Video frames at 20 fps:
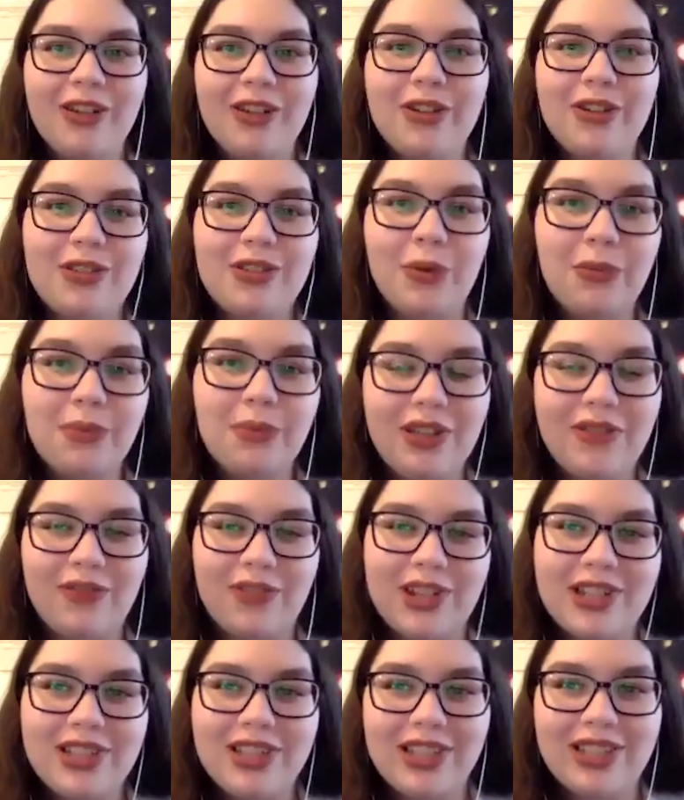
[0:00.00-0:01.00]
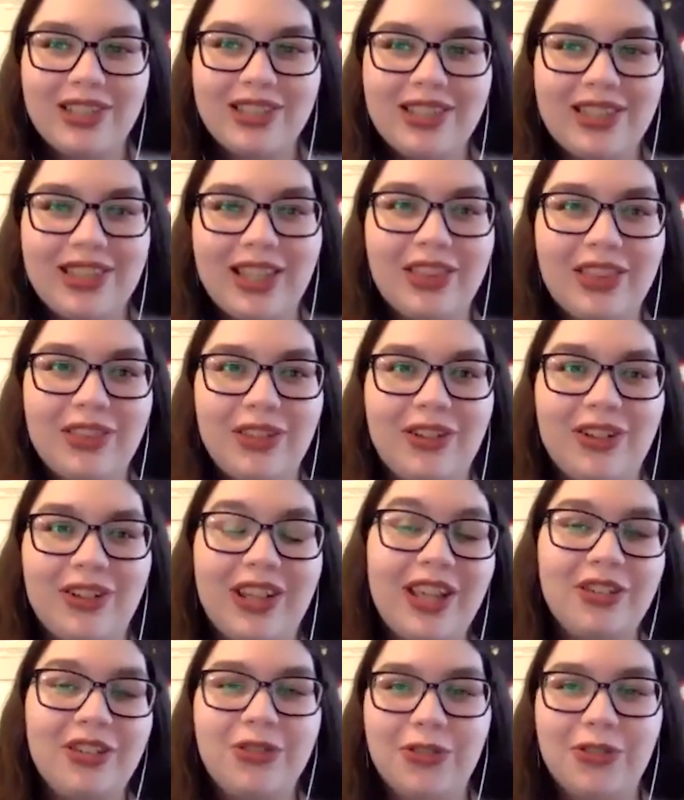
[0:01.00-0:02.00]
are so many reasons that they're an
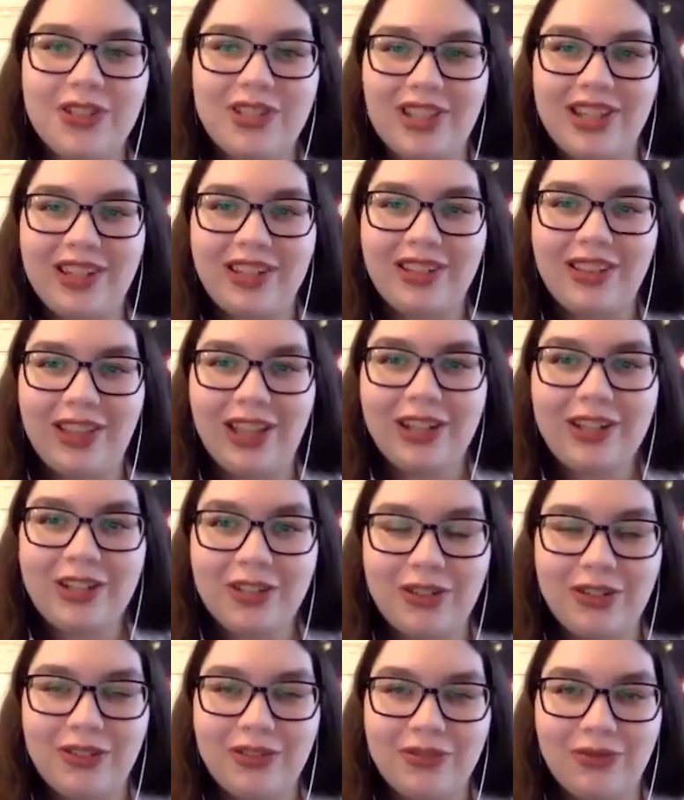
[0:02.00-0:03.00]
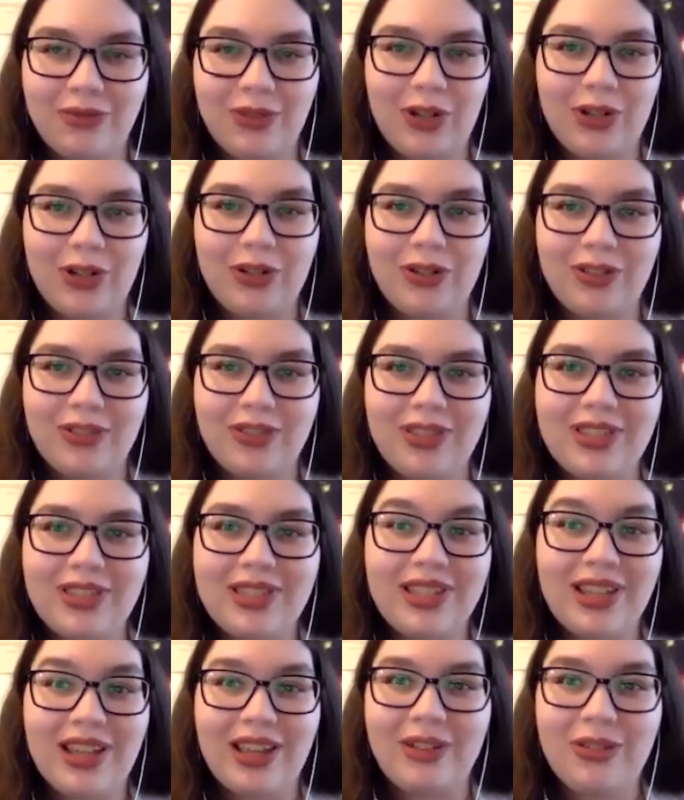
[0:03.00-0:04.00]
interesting collection of
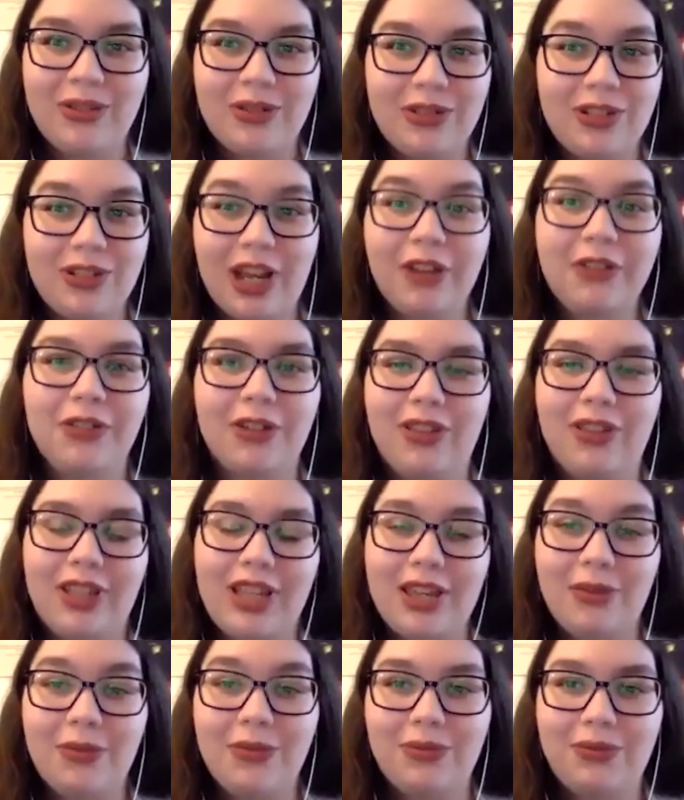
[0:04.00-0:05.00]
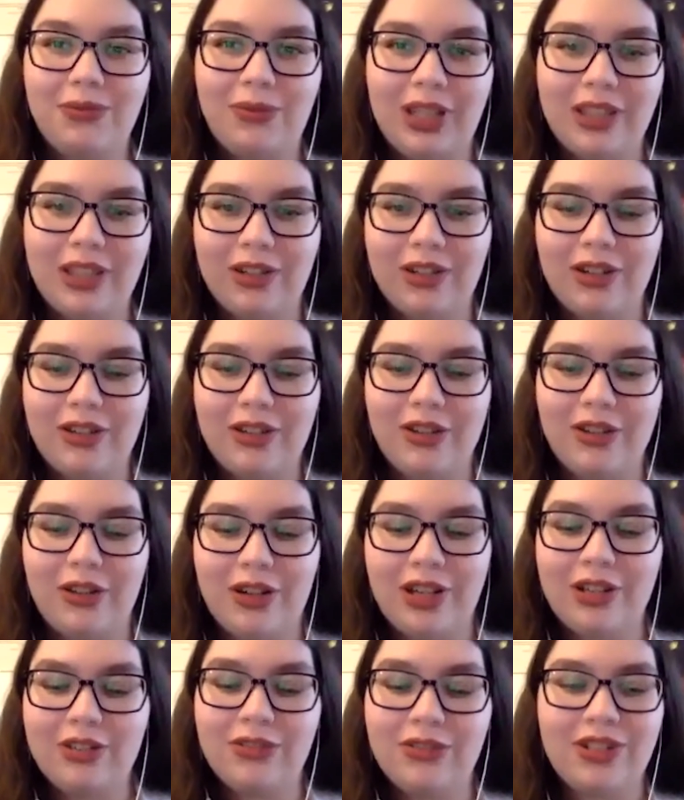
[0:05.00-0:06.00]
worlds generally, whether you're
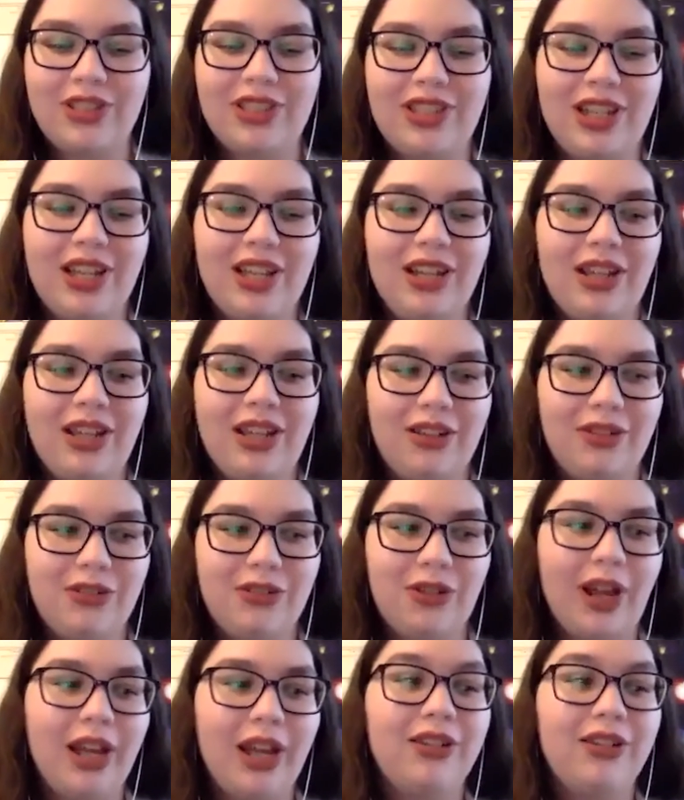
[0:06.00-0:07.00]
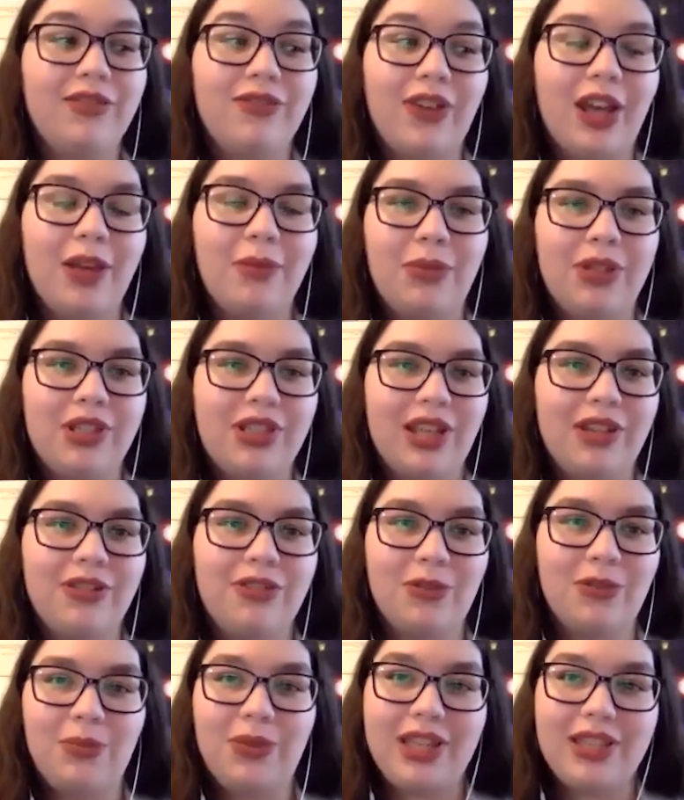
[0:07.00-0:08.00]
interested in trying to find
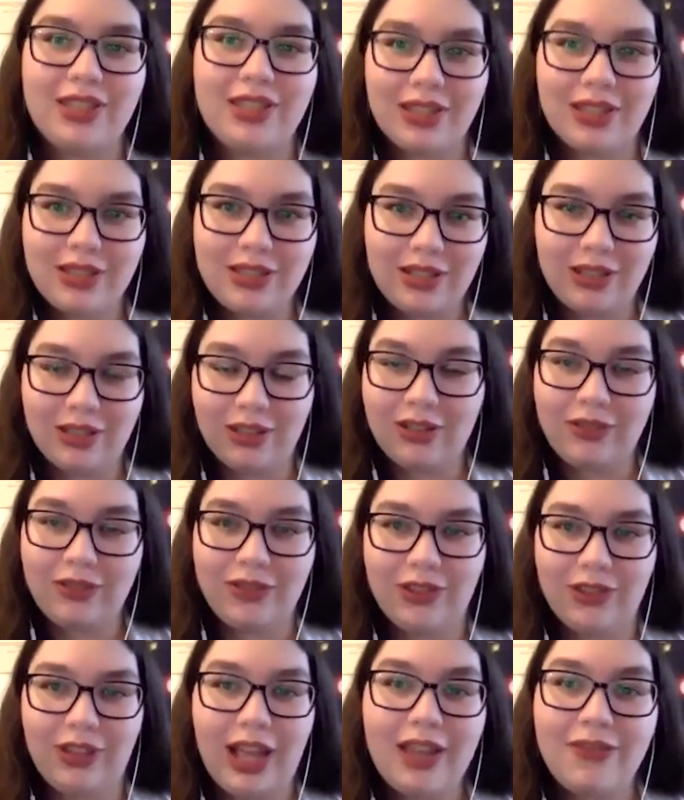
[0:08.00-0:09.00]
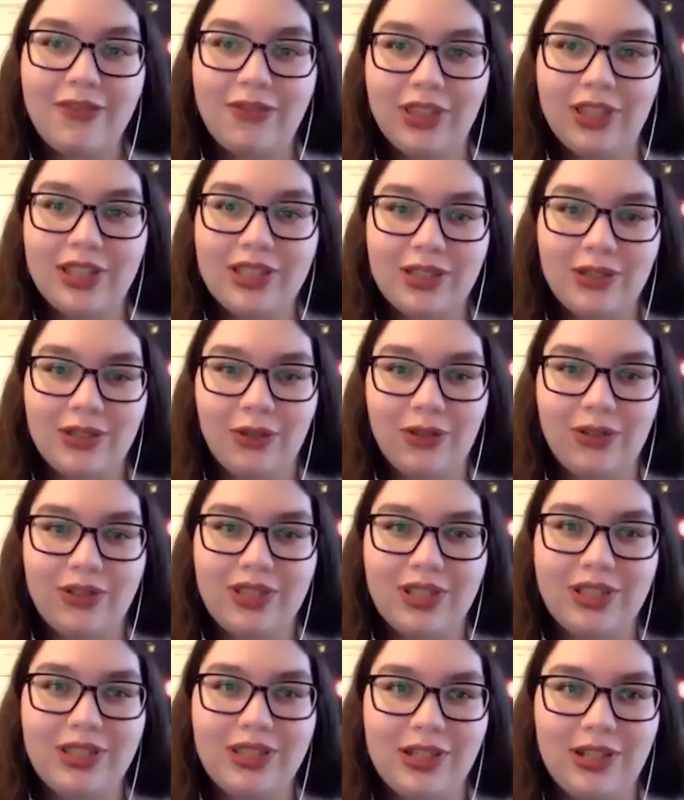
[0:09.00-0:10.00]
potential places to look for life in the solar
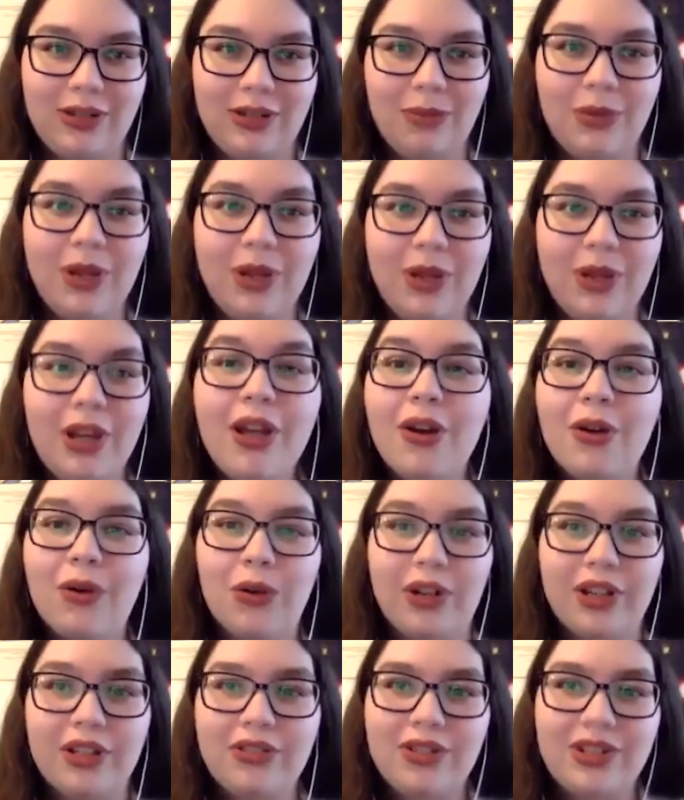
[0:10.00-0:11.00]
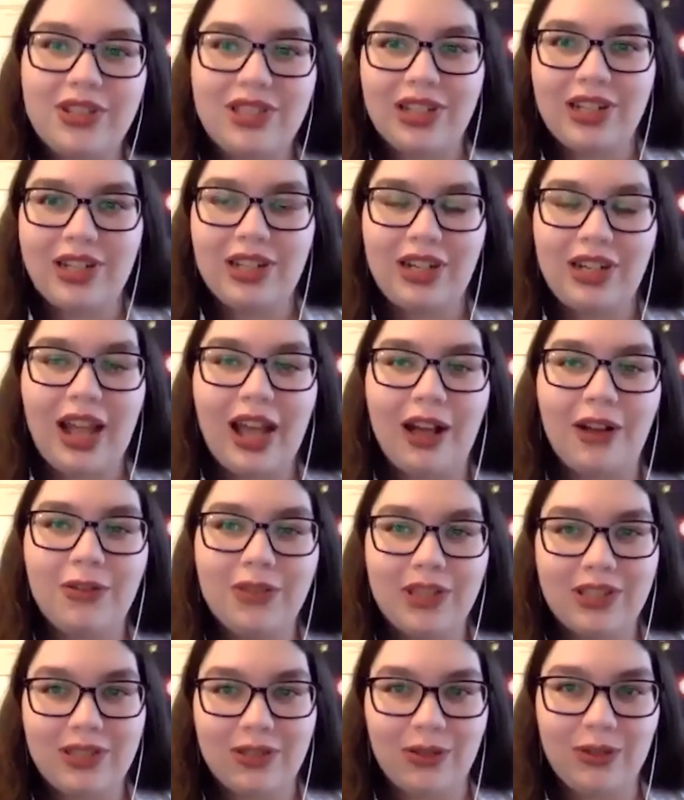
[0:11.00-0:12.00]
system or interested in how
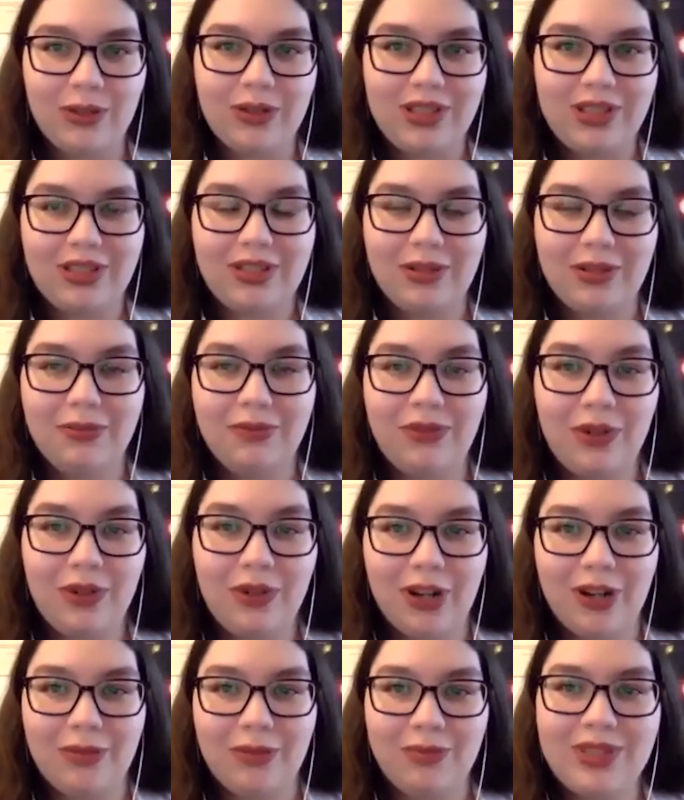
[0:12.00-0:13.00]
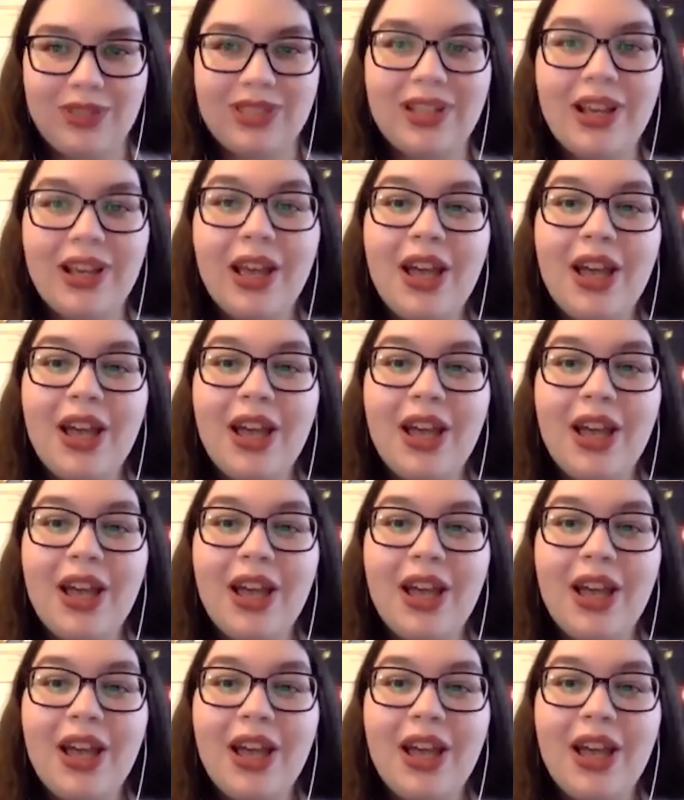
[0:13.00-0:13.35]
the solar system forms.